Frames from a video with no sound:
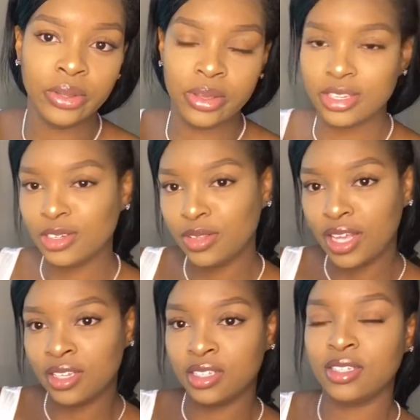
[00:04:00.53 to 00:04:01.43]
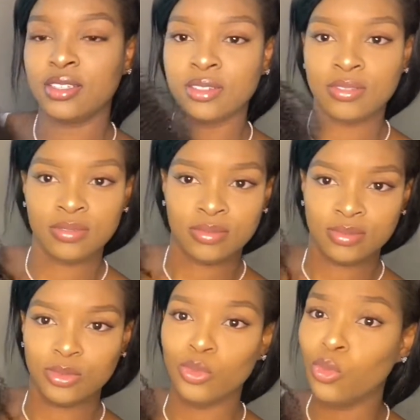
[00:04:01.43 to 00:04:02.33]
So that's
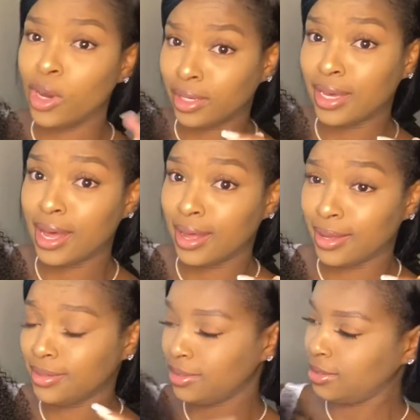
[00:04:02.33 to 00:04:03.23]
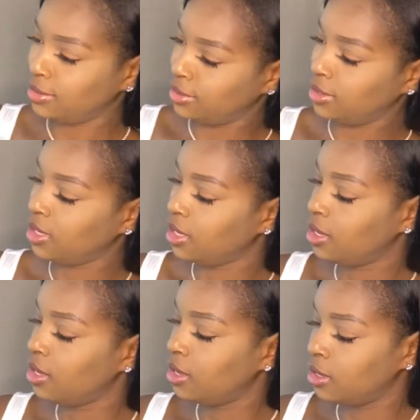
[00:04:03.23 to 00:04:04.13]
one con.
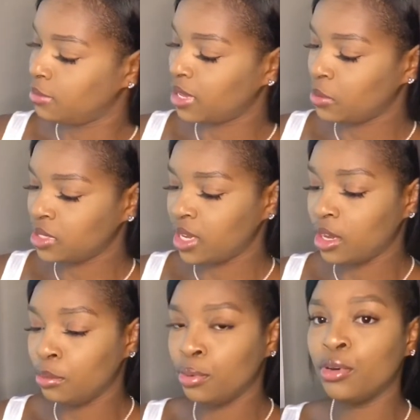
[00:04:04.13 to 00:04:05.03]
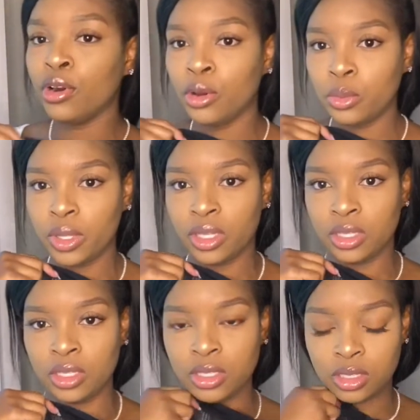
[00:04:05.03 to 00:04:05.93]
I will say a pro
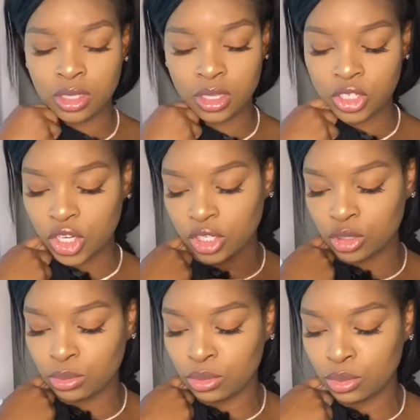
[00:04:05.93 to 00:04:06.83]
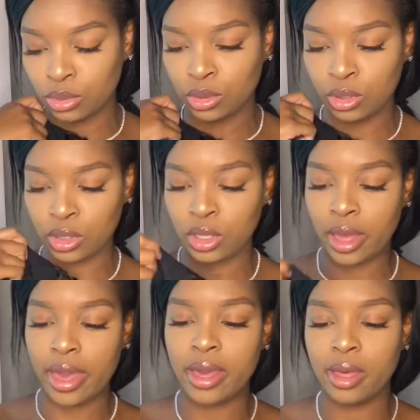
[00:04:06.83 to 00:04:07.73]
is the adjustable
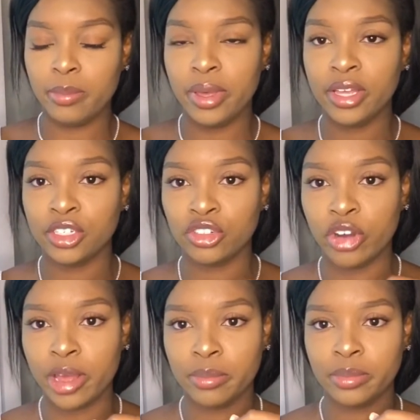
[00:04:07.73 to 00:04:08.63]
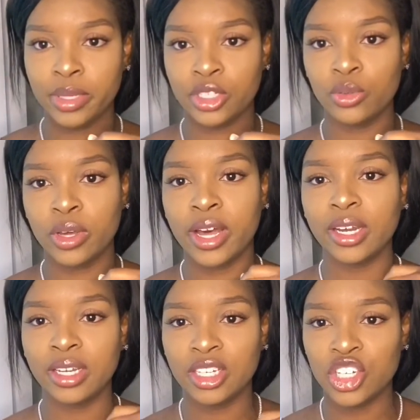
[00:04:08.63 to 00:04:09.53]
headband strap, because you can kind
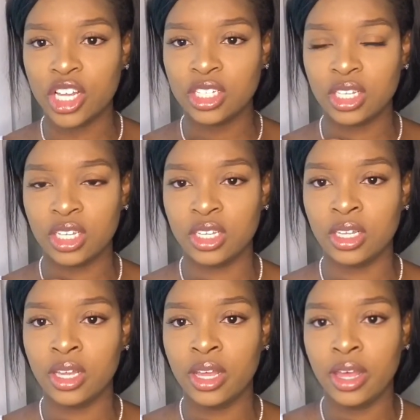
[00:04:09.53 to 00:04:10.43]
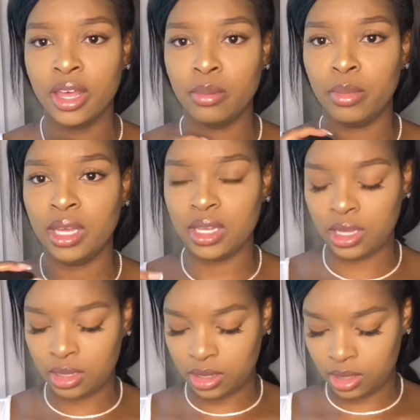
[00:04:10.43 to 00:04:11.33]
of adjust it and make
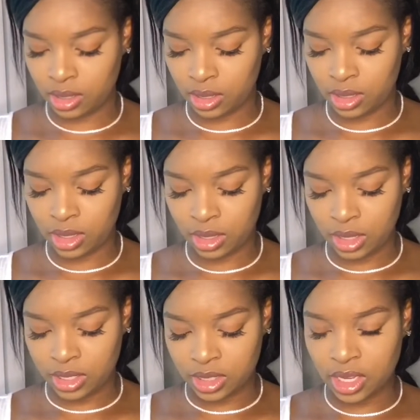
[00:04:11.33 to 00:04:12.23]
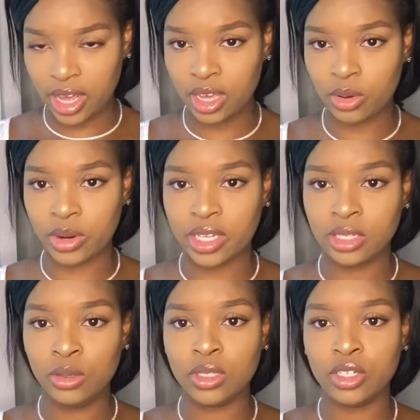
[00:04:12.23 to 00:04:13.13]
it as tight or as
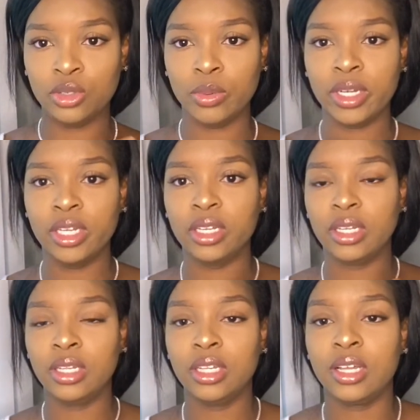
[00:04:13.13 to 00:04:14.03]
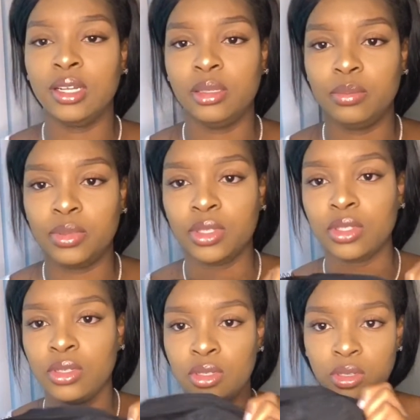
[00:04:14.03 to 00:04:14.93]
loose as you want it in the
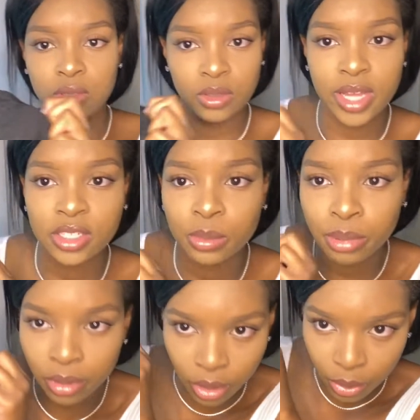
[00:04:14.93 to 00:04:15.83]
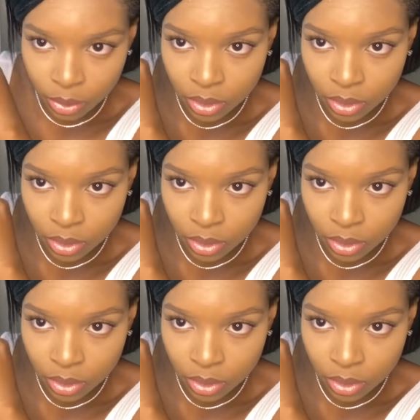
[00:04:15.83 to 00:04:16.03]
clips. So that's a pro.